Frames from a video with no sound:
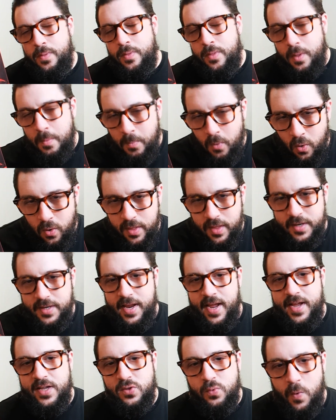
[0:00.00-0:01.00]
the more the
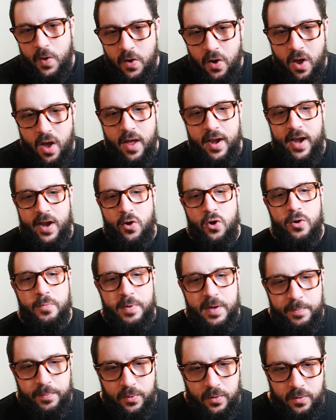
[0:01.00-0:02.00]
days went on,
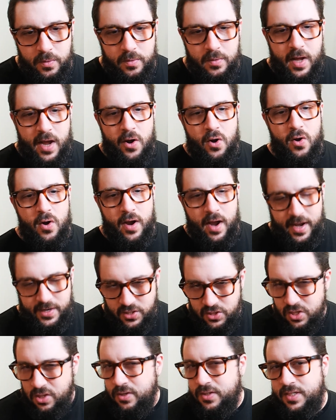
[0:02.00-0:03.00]
I
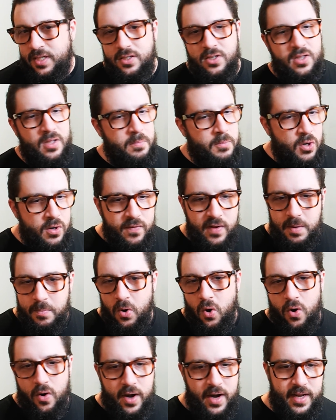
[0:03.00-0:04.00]
just looked into the movie
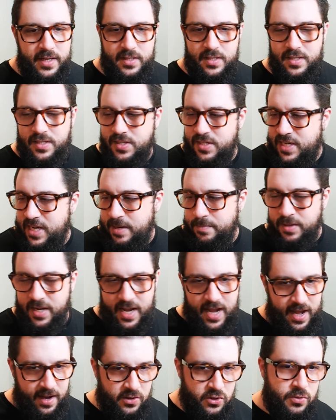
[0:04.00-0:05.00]
more, and it seemed
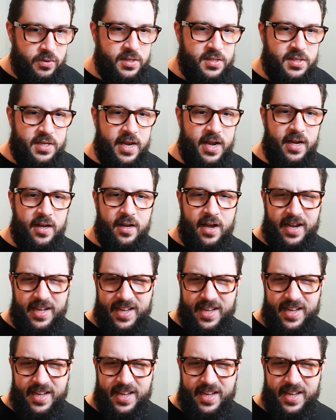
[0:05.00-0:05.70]
interesting. I